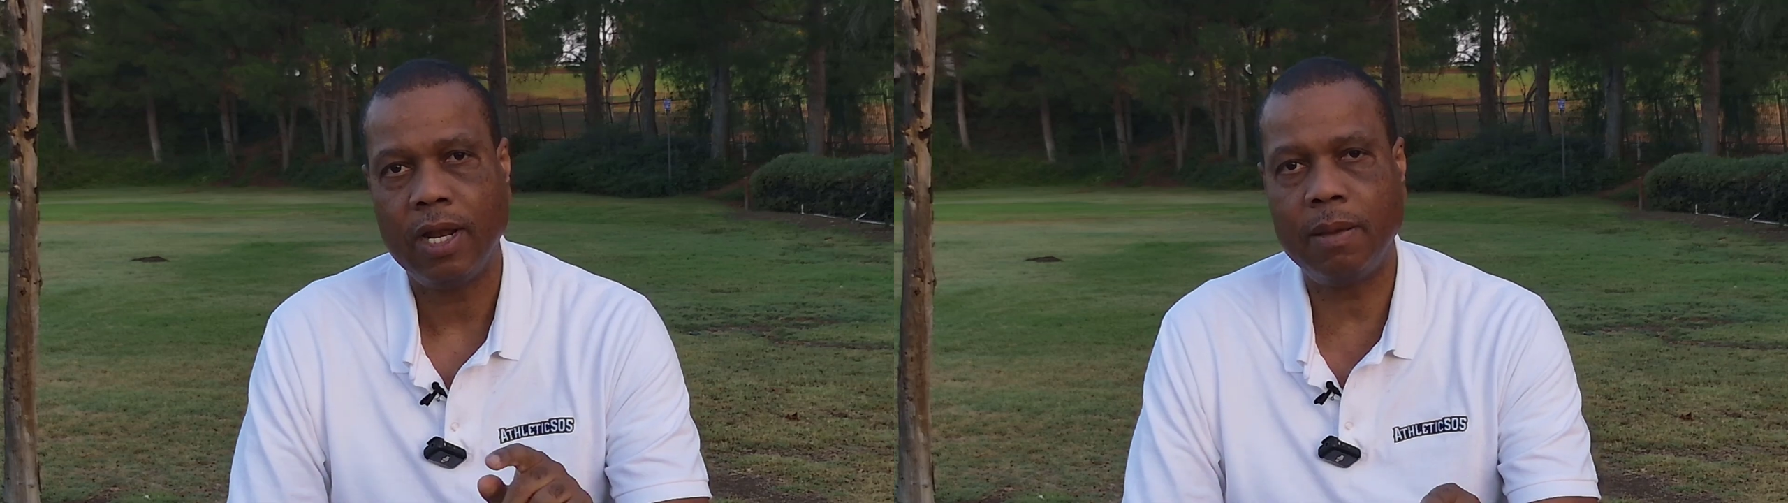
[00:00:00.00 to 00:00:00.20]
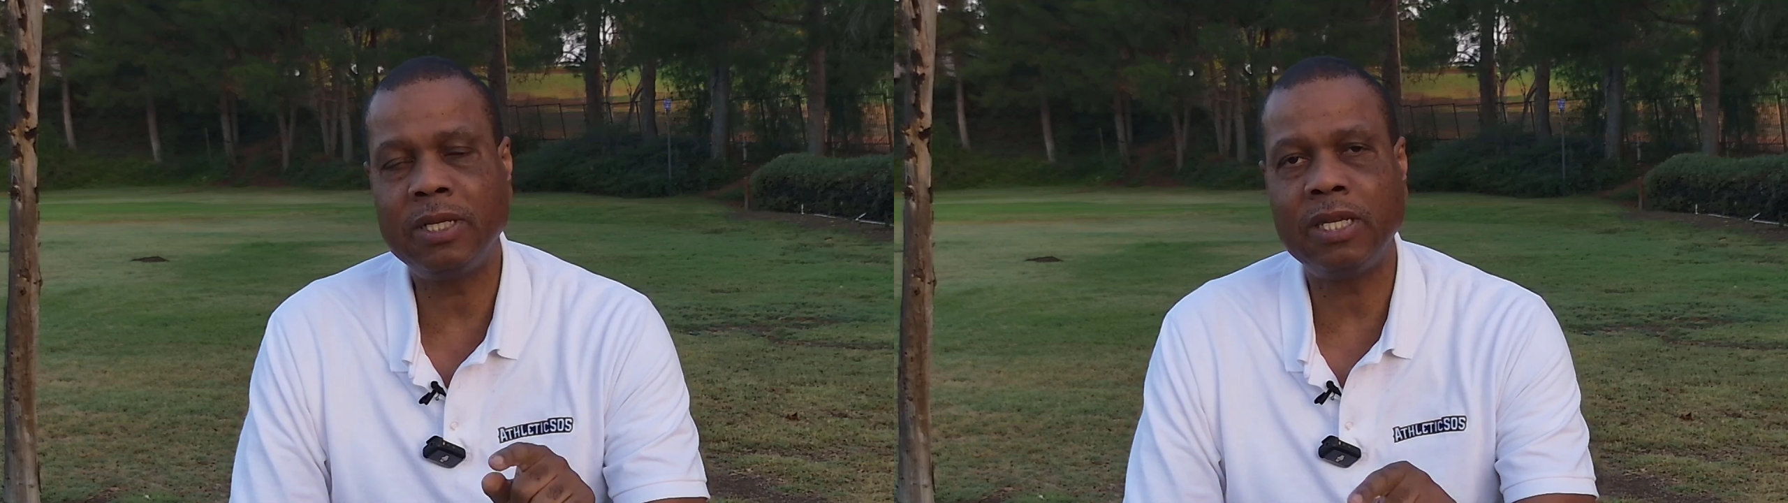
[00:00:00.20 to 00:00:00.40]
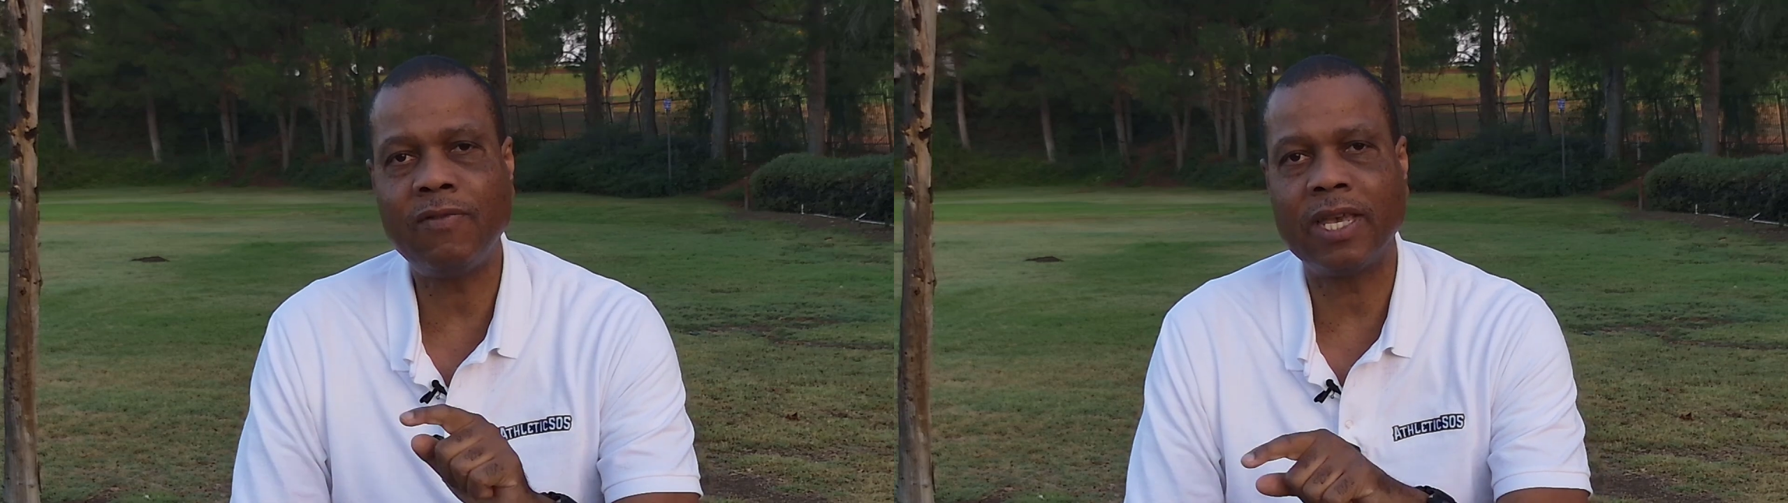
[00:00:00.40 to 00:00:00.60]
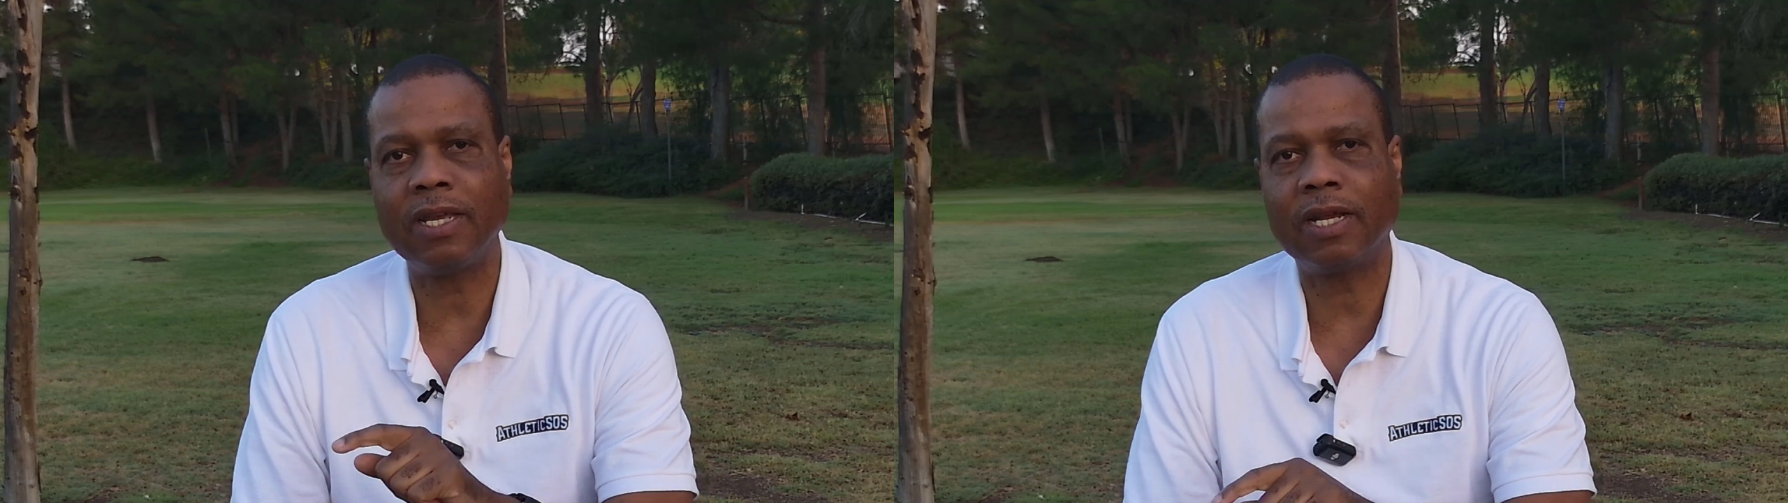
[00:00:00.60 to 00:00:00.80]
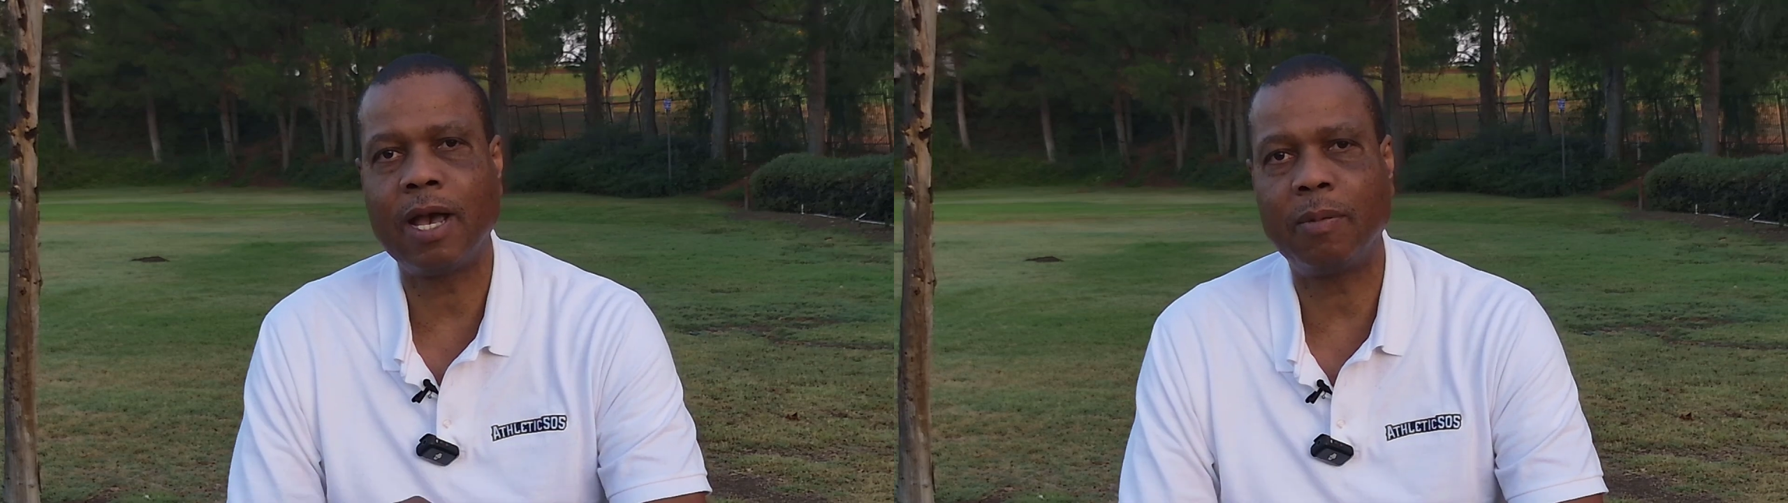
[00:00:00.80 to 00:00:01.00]
Let me see if I can get
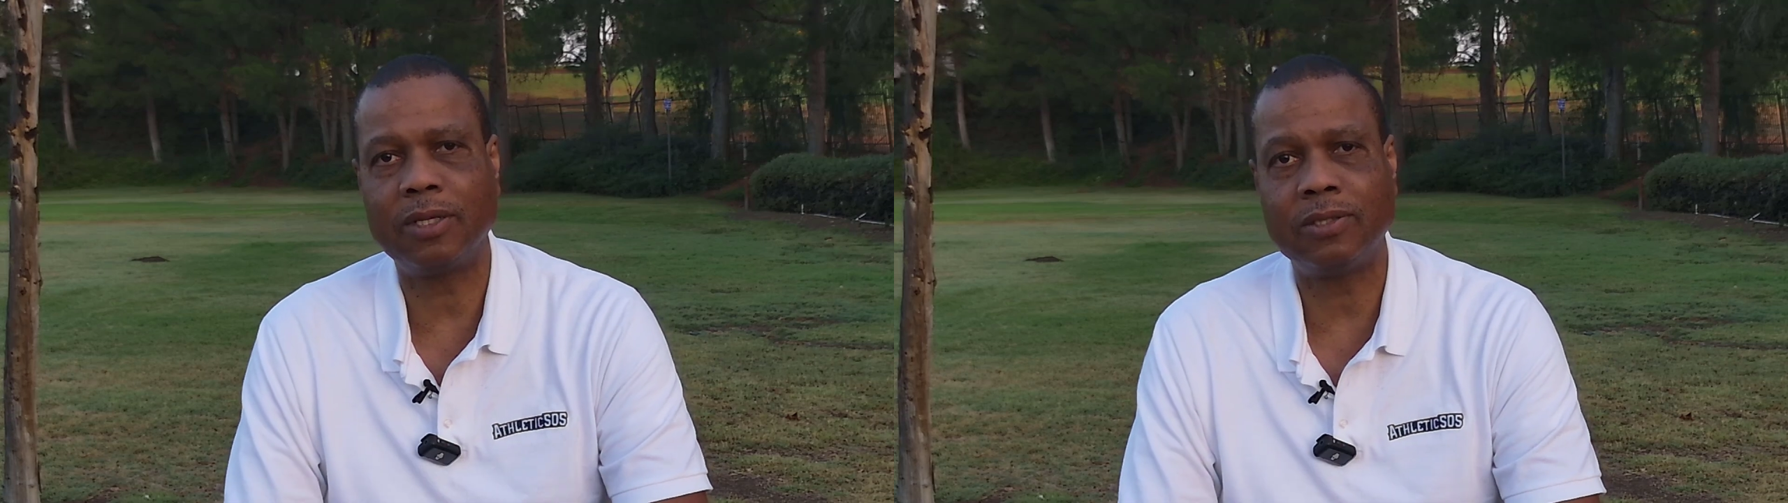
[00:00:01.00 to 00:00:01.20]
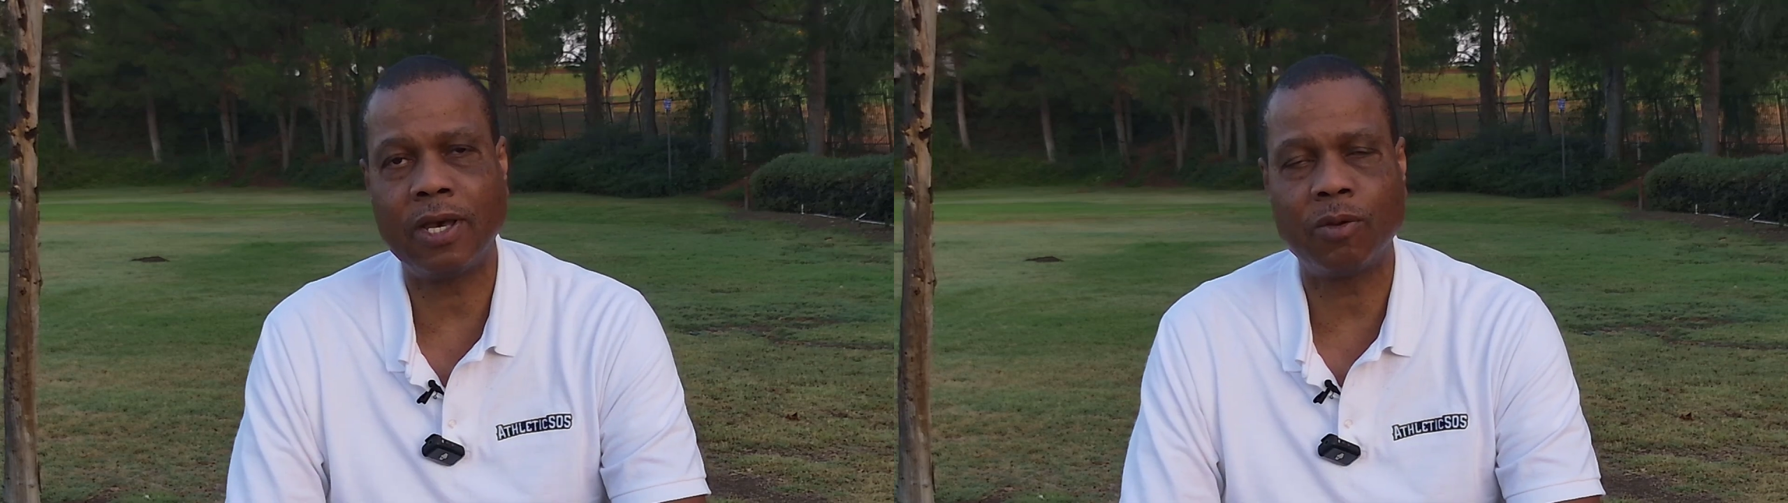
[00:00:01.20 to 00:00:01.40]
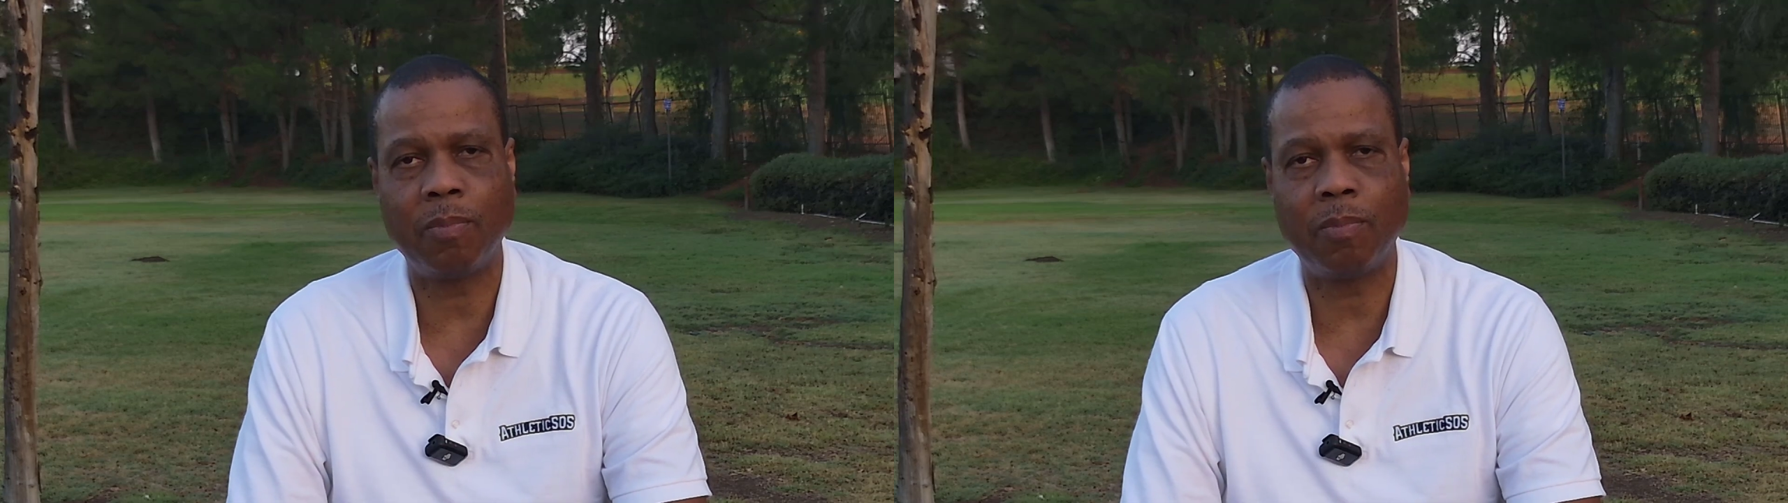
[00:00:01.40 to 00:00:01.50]
a couple of these other